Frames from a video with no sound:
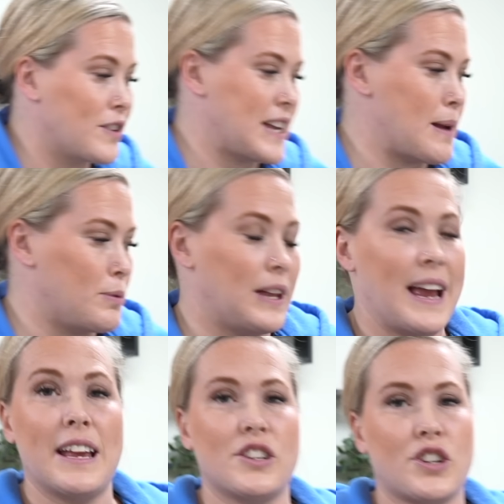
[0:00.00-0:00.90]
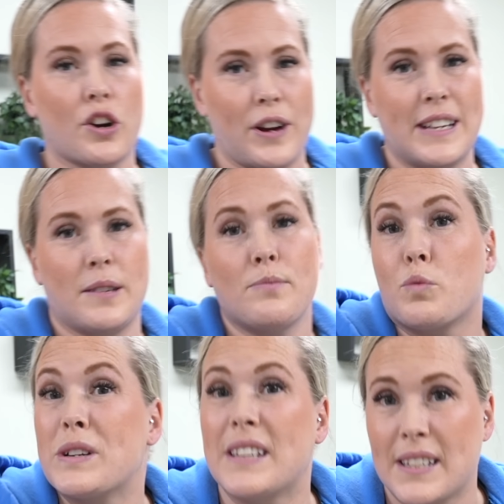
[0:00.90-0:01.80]
the table leg is to create some
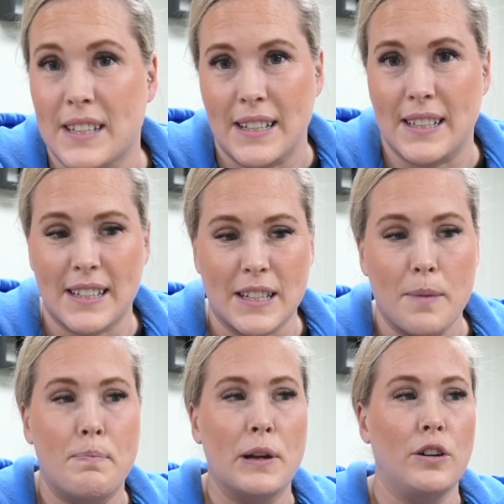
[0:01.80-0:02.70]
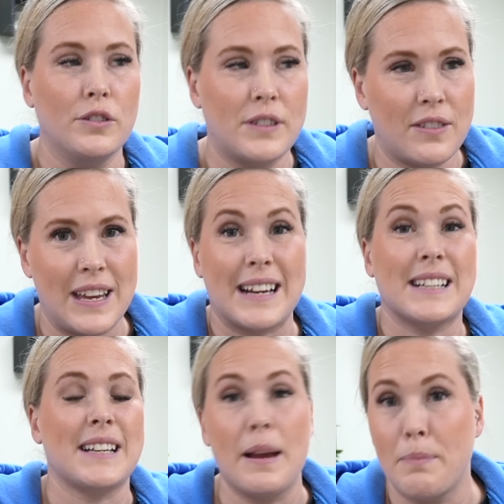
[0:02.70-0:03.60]
resistance. It's to build the
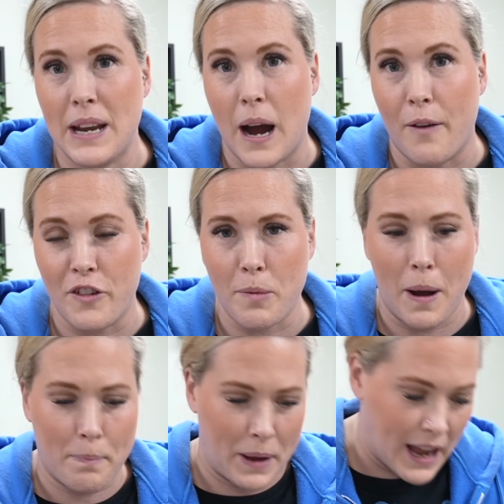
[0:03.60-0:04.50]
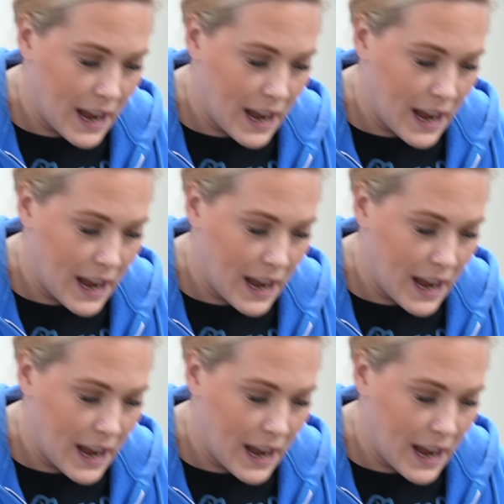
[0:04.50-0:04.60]
excitement up for the puppy.